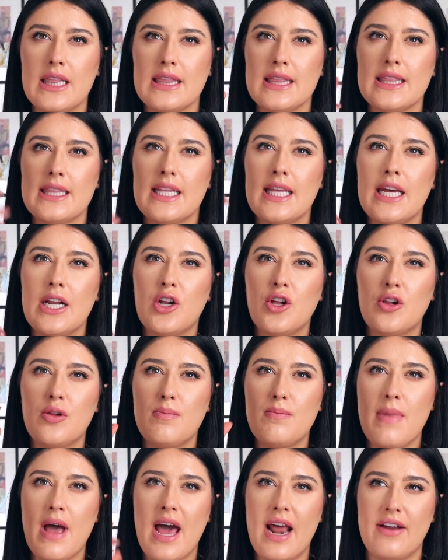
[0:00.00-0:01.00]
little
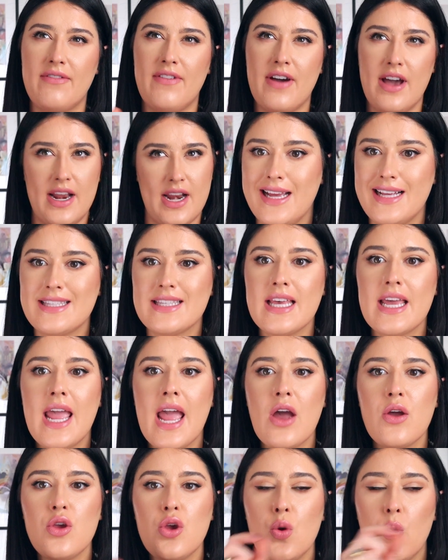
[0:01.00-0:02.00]
mattified. It's like
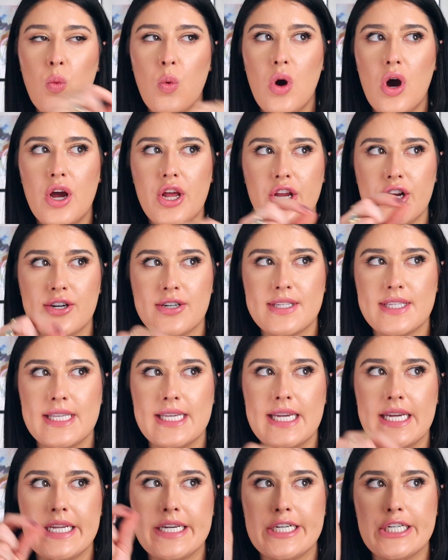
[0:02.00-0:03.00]
how you want your
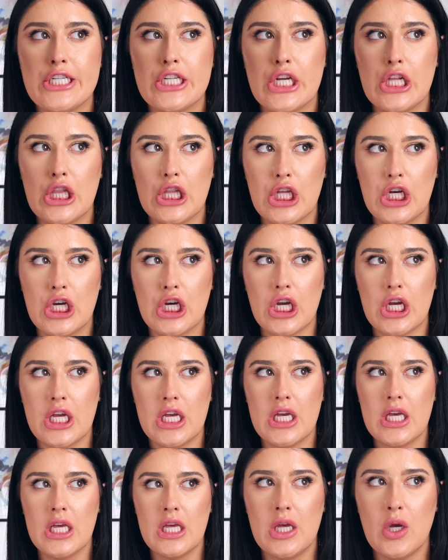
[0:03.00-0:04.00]
skin to look
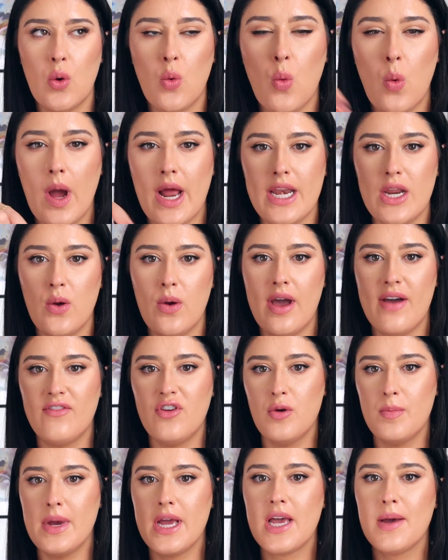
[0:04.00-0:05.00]
when you have
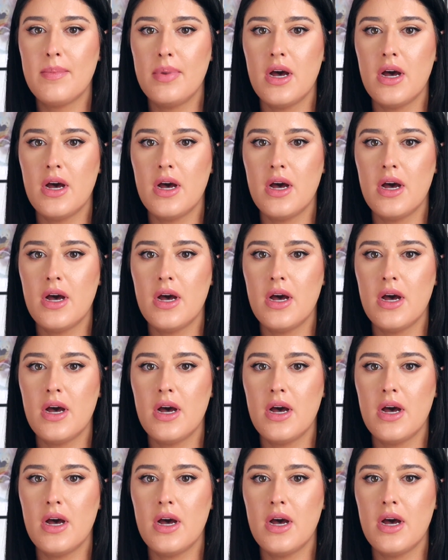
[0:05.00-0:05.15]
no makeup